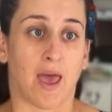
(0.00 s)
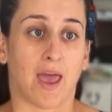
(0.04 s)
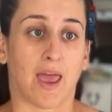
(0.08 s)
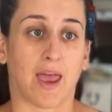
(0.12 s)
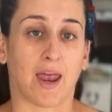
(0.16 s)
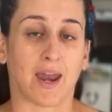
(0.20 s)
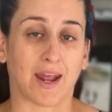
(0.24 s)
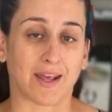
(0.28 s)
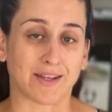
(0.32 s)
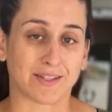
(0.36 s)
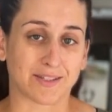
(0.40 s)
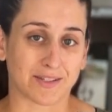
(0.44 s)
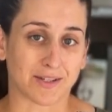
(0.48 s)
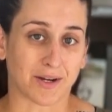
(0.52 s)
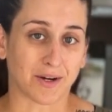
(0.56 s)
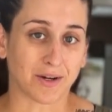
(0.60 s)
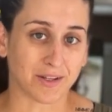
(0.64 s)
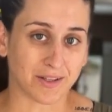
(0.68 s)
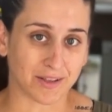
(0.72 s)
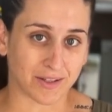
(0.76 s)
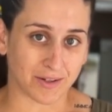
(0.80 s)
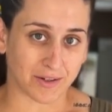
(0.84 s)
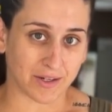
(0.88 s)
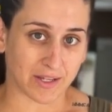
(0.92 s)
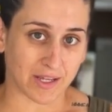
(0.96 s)
And I
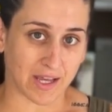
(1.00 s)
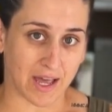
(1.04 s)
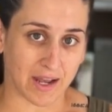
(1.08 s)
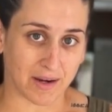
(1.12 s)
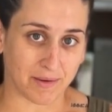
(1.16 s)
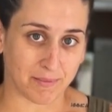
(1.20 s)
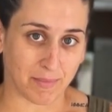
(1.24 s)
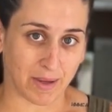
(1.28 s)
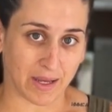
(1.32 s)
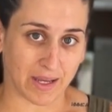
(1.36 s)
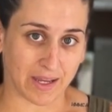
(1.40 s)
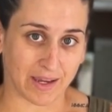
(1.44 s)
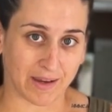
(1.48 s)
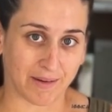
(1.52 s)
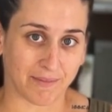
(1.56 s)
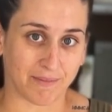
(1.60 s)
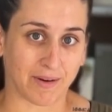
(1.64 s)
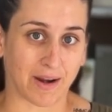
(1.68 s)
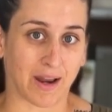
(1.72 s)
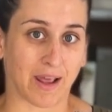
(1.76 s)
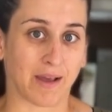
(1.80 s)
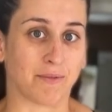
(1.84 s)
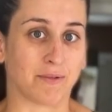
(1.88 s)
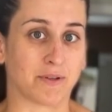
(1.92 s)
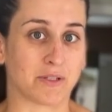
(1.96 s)
started learning how to make it
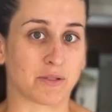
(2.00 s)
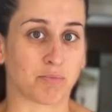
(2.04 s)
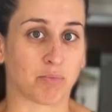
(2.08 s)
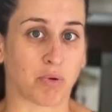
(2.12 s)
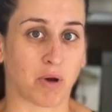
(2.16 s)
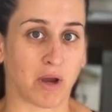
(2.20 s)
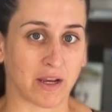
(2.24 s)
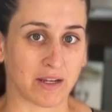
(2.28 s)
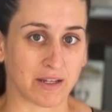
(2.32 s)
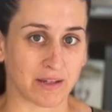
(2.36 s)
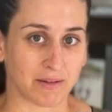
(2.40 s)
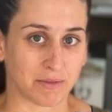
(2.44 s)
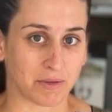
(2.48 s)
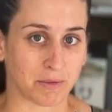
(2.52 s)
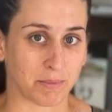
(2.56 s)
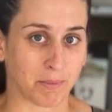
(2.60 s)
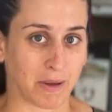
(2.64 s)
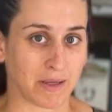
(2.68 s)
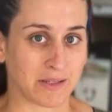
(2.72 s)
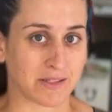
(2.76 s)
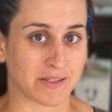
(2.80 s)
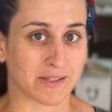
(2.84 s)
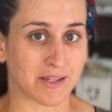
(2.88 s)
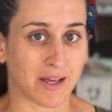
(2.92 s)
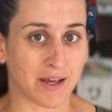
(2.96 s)
when I was pregnant with
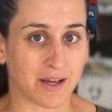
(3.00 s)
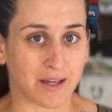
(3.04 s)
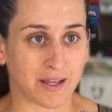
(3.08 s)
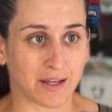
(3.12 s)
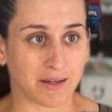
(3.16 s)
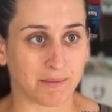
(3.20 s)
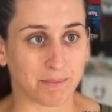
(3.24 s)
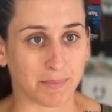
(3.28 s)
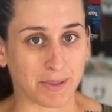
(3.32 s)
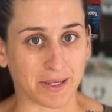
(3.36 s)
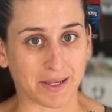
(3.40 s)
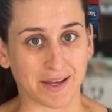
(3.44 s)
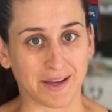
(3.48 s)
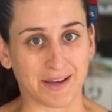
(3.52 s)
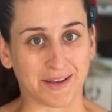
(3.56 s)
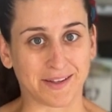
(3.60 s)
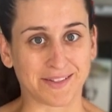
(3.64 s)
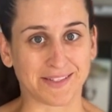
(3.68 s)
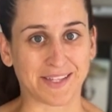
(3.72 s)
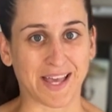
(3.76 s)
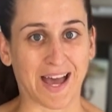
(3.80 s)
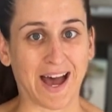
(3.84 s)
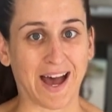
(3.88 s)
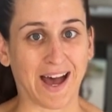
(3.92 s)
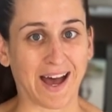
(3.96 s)
my son
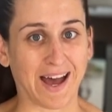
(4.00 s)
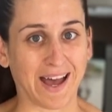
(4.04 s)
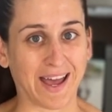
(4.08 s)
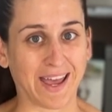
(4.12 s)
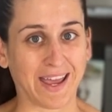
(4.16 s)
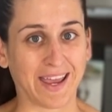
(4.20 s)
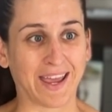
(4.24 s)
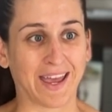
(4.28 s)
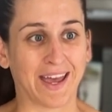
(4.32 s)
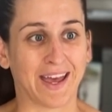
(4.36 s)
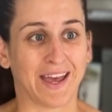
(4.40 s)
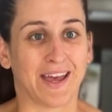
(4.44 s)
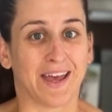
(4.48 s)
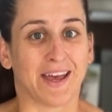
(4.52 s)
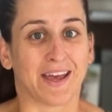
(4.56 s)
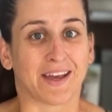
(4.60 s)
because I